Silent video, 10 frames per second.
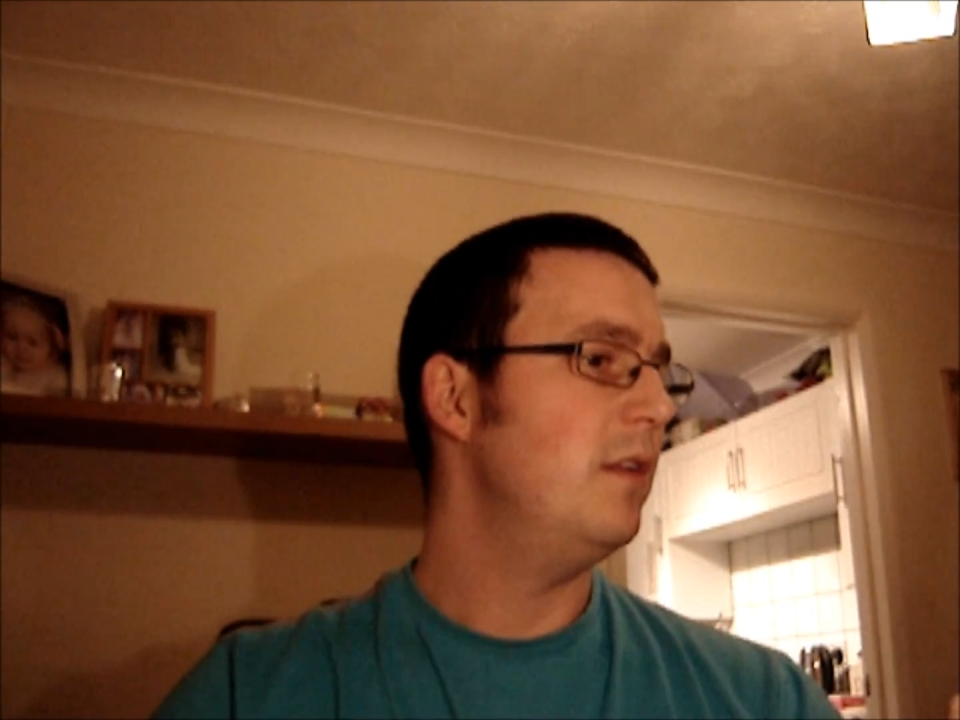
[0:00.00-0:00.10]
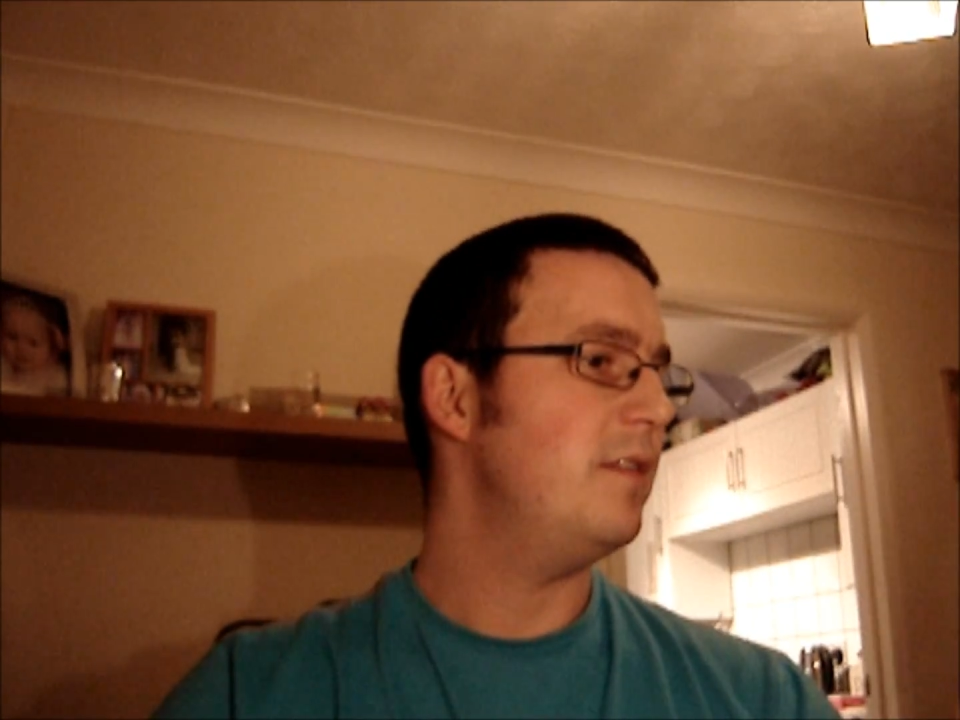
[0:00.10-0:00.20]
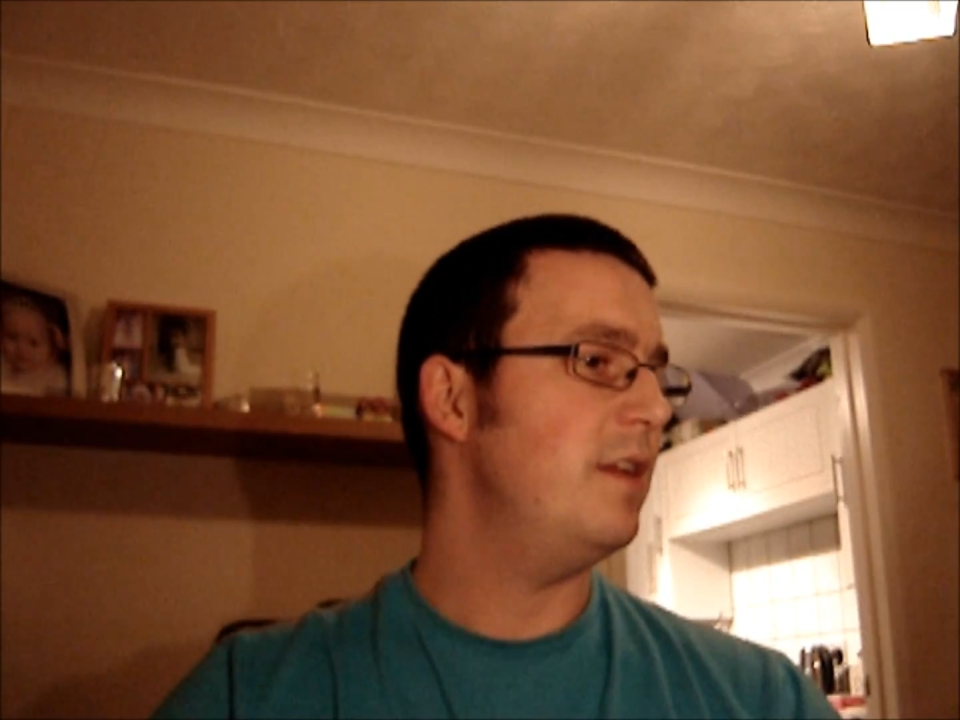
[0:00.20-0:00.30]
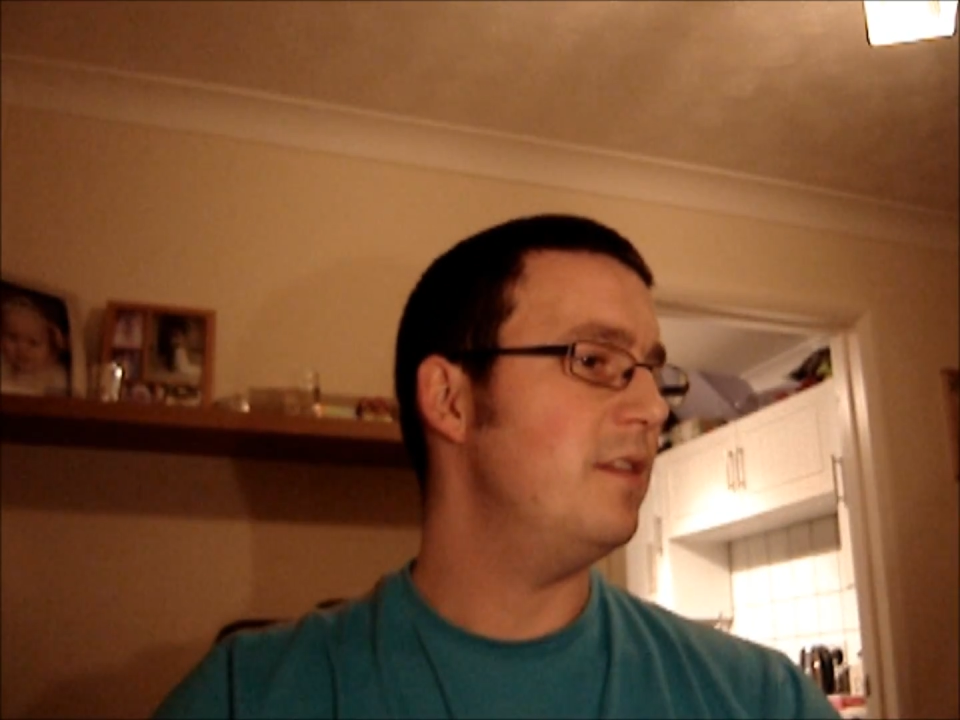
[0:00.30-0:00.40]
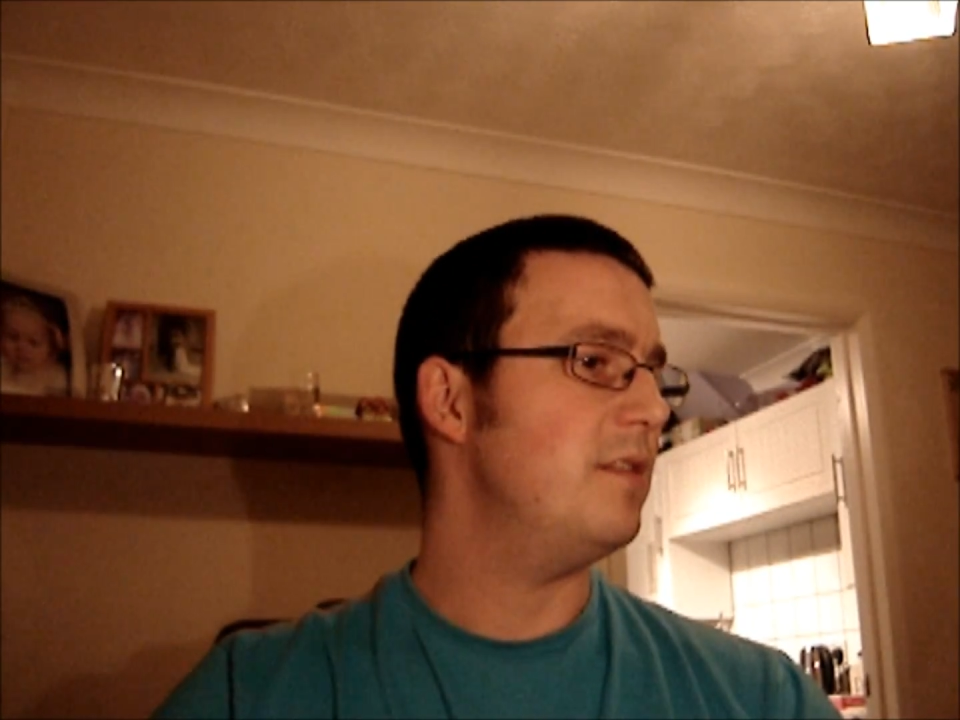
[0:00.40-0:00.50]

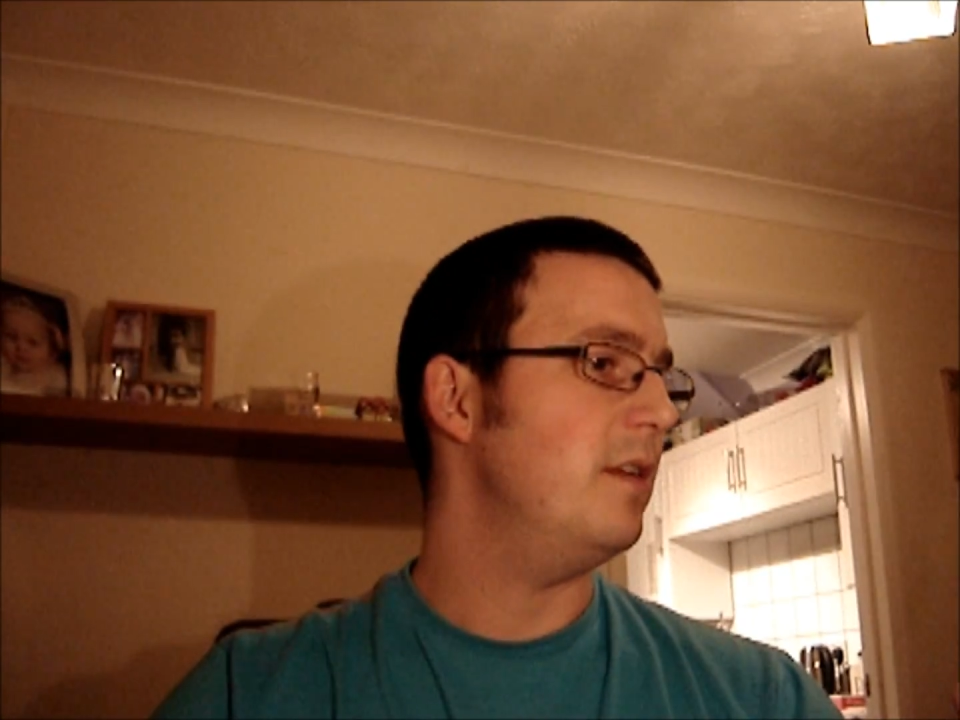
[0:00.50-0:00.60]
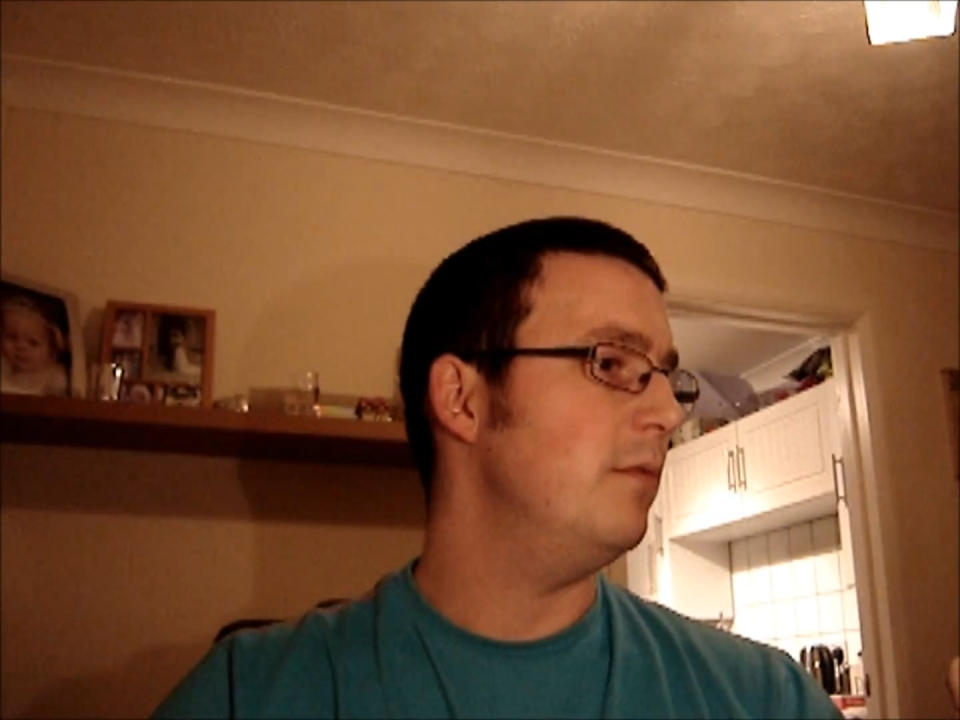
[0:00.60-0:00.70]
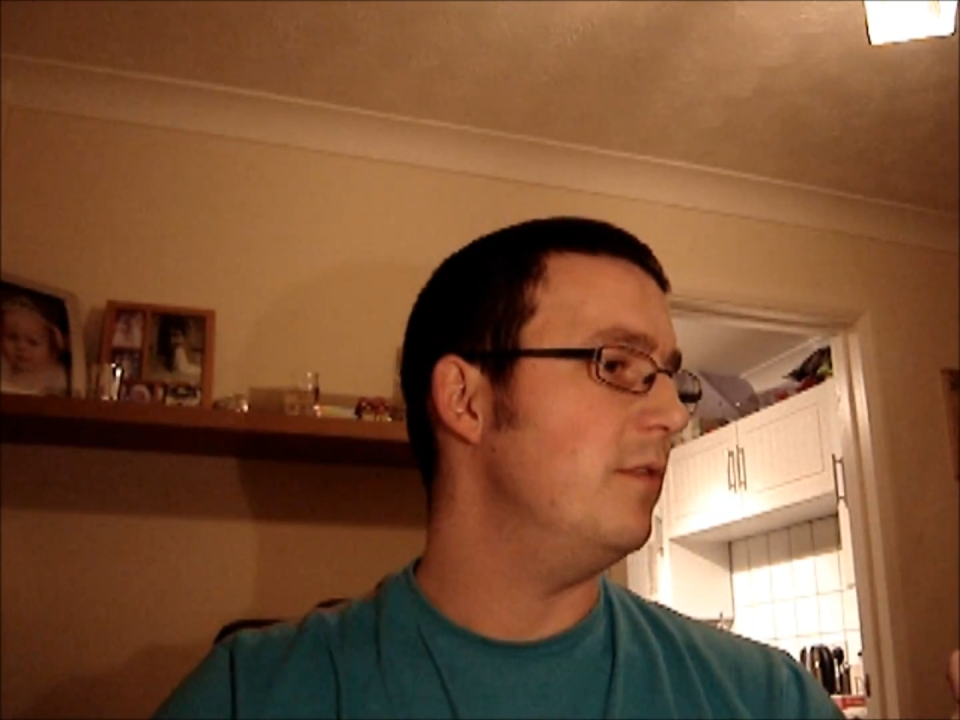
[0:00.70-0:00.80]
Since it